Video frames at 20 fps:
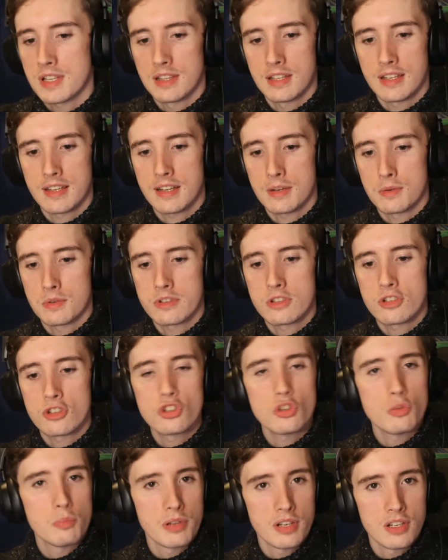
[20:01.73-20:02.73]
like I was
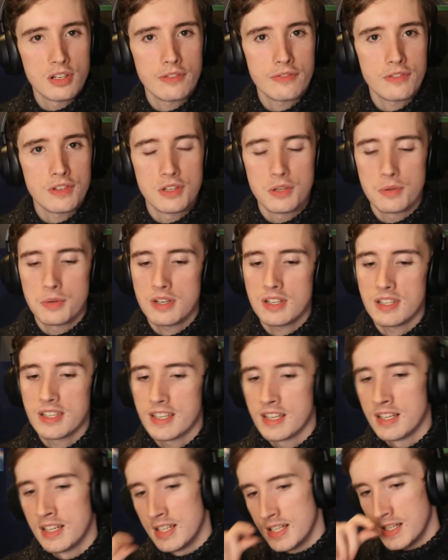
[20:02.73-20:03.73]
stupid enough to do
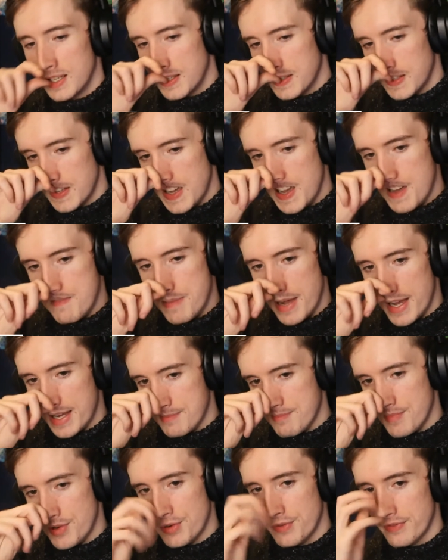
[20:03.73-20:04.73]
earlier, a bad
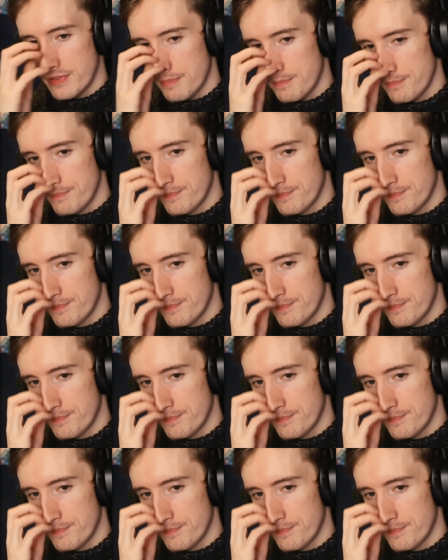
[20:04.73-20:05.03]
move.